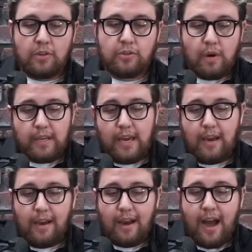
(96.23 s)
So, uh, yeah.
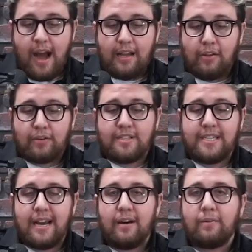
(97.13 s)
yeah. I looked
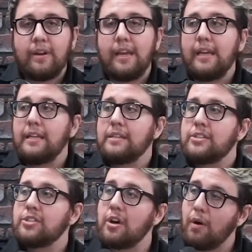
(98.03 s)
down in
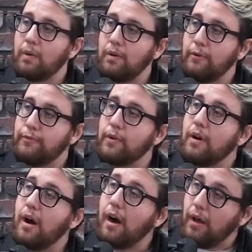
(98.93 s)
sorrow
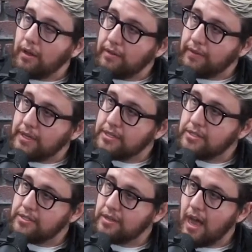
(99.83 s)
for all of
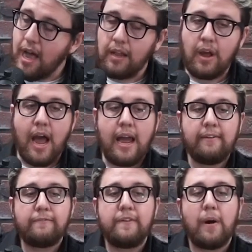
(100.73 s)
us. Yeah. I,
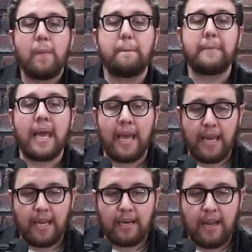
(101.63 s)
I felt
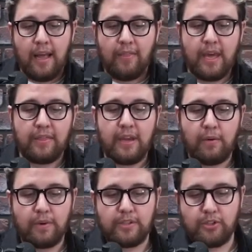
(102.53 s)
pain that
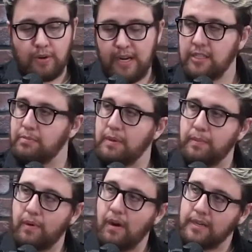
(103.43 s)
there was trans
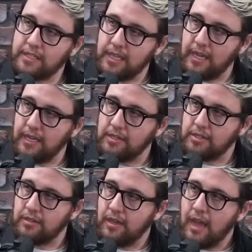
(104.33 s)
people on a
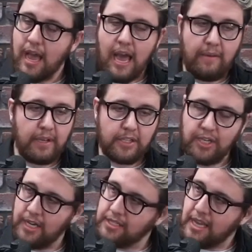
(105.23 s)
stage yeah having a
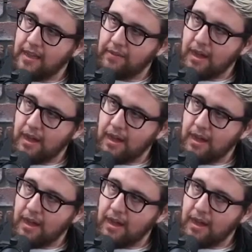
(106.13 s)
chance to have